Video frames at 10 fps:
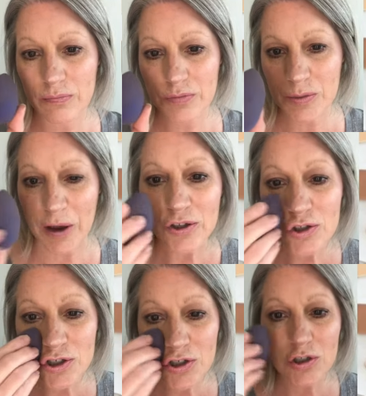
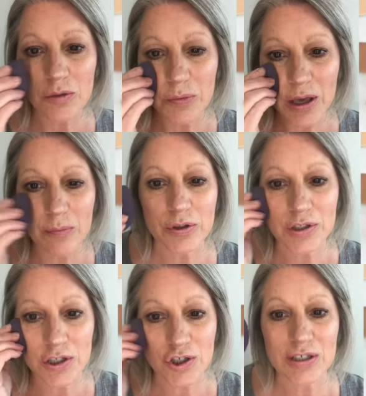sponge to be able
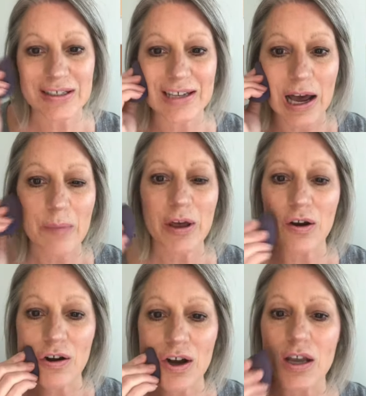to just dab it
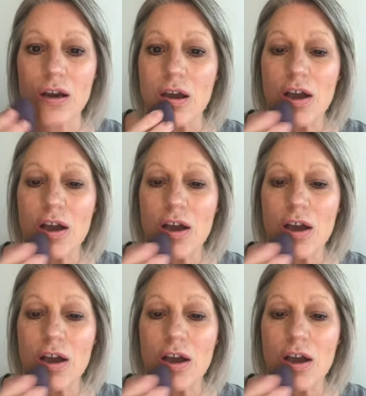on.